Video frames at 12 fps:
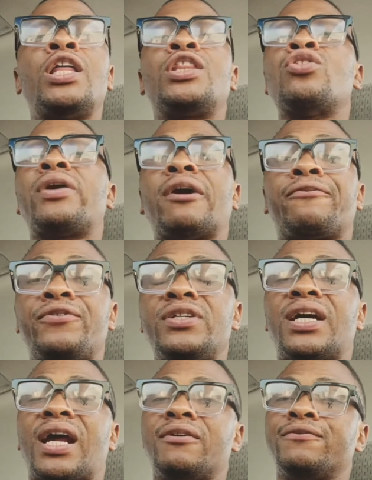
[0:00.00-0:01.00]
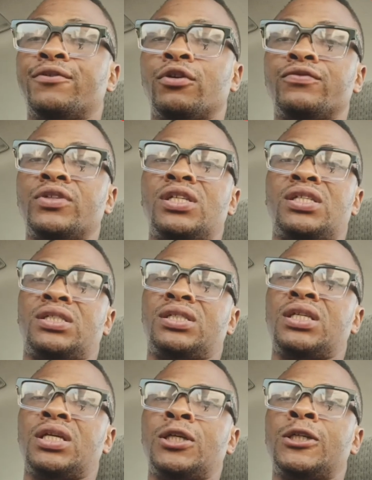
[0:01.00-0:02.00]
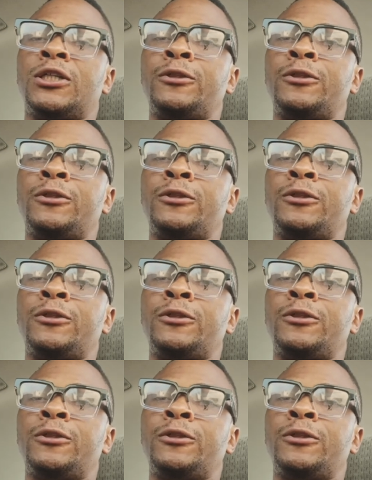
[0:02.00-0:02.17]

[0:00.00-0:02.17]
The other fee that are involved is the